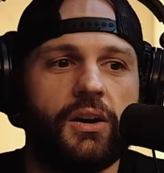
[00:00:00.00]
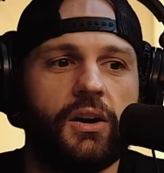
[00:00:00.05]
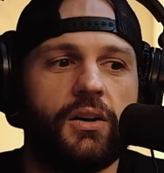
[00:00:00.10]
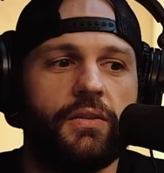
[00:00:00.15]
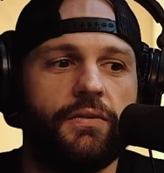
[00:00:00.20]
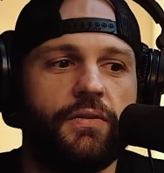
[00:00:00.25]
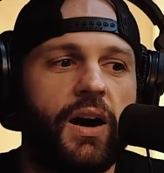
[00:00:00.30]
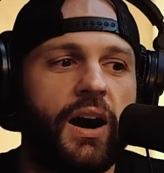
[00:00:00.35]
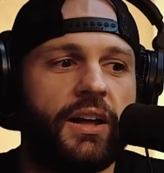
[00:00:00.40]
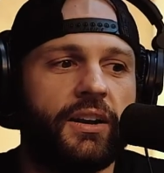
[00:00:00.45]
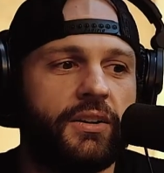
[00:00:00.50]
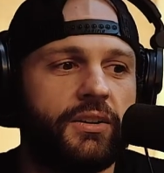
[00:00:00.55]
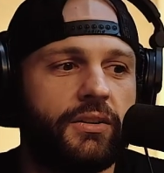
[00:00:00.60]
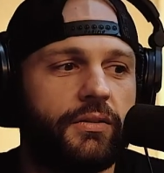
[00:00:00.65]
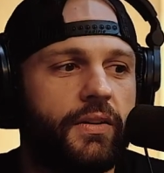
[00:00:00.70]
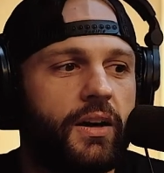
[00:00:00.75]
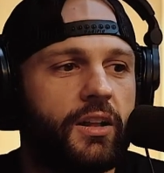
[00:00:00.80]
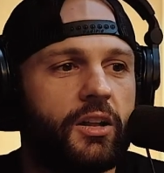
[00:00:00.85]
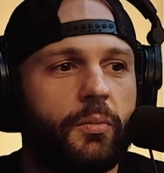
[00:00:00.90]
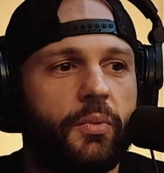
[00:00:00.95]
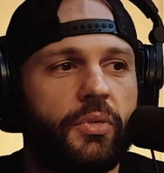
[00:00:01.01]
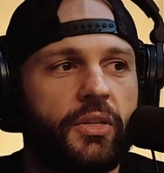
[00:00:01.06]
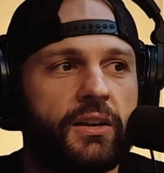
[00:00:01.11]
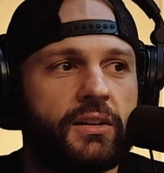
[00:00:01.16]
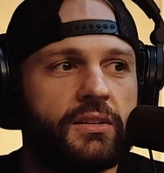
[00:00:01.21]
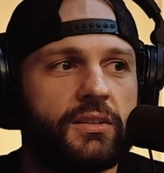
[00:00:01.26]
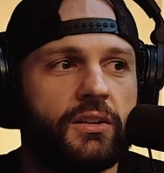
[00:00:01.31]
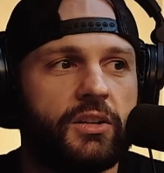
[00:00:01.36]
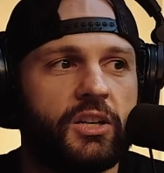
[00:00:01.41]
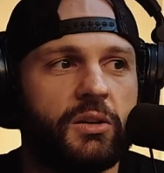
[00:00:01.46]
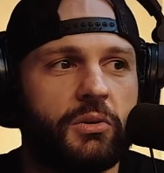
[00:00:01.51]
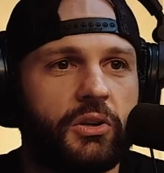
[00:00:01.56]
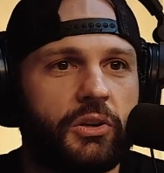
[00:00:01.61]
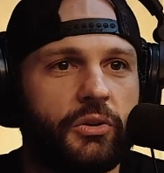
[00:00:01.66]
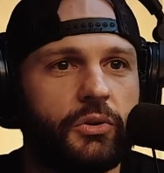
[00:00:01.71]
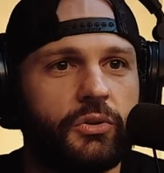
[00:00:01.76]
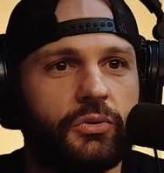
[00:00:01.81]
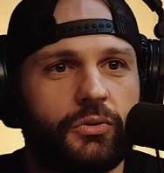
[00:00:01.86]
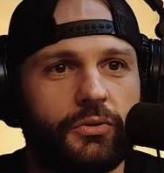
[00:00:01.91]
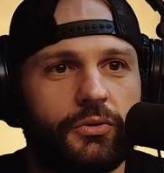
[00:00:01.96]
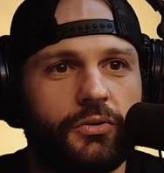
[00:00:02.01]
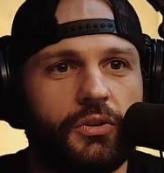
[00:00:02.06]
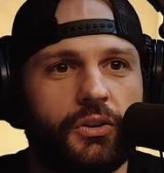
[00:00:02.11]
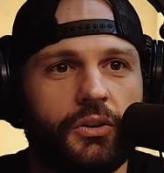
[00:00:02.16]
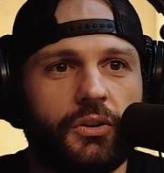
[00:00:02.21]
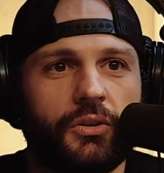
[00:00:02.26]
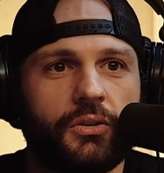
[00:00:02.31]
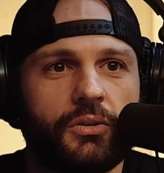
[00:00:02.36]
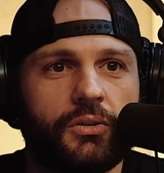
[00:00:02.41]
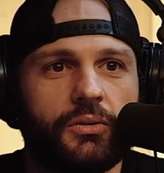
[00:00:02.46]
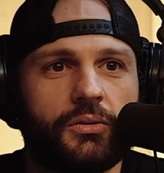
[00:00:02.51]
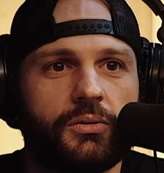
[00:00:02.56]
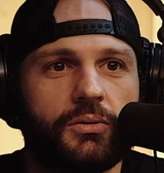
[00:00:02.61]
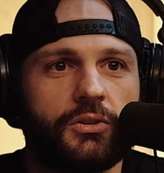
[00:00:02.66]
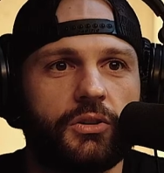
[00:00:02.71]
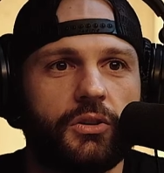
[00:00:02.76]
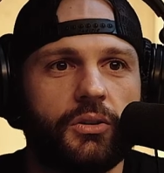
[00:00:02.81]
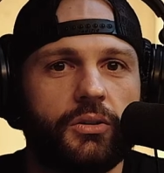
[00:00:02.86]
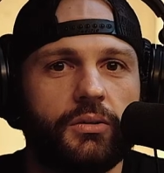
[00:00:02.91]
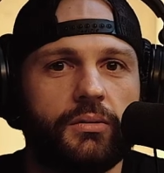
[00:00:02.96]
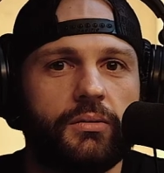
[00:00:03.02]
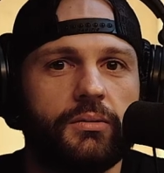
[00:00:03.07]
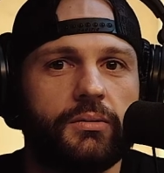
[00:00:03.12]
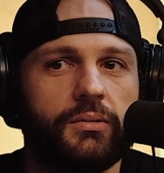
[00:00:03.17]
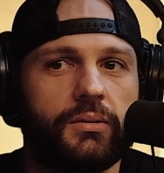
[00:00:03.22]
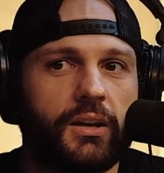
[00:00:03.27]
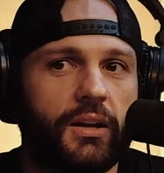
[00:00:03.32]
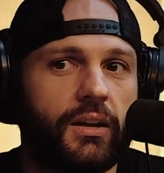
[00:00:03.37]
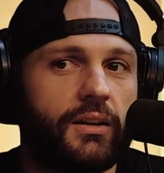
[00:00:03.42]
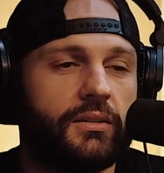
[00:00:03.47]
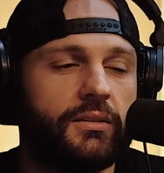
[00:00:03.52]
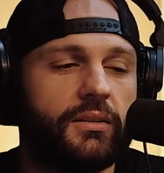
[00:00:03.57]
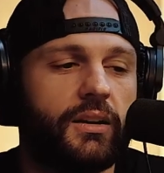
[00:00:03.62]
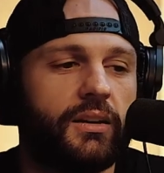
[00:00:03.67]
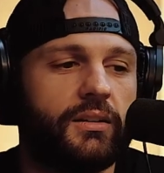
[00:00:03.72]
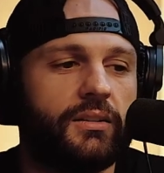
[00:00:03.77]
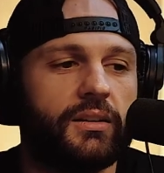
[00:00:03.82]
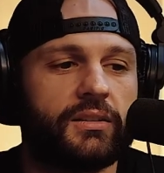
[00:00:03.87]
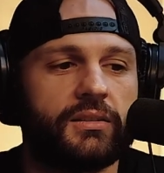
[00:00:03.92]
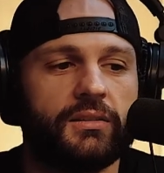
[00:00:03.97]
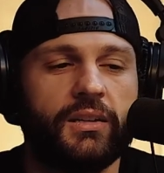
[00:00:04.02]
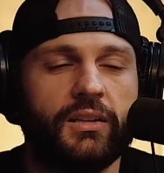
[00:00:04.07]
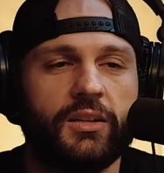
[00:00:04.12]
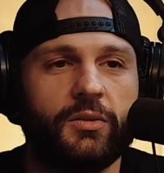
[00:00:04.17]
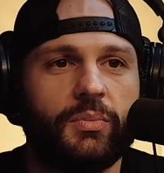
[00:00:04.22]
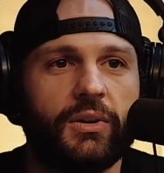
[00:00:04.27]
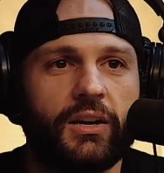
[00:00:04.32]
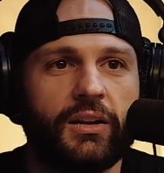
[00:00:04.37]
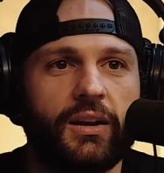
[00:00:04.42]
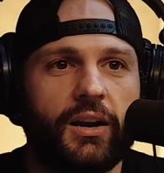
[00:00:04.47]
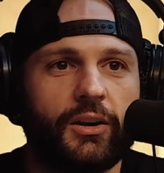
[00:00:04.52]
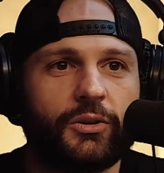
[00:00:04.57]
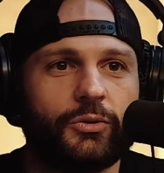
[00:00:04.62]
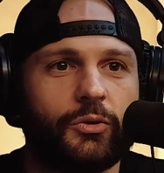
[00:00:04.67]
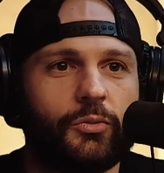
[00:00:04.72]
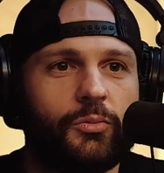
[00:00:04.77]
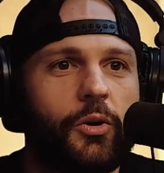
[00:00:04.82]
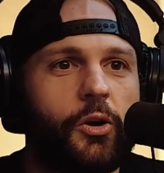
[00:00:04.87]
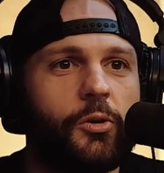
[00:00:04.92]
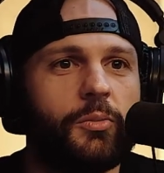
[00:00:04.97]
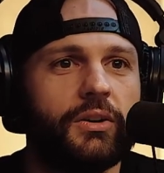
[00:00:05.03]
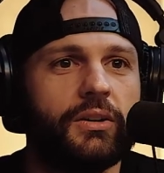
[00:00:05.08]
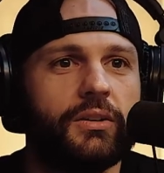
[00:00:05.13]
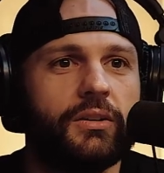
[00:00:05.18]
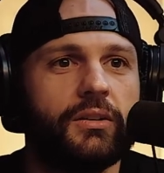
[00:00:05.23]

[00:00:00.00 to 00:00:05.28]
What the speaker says: find and develop things that are going to be useful for you. So yeah, it doesn't need to be an actual moment.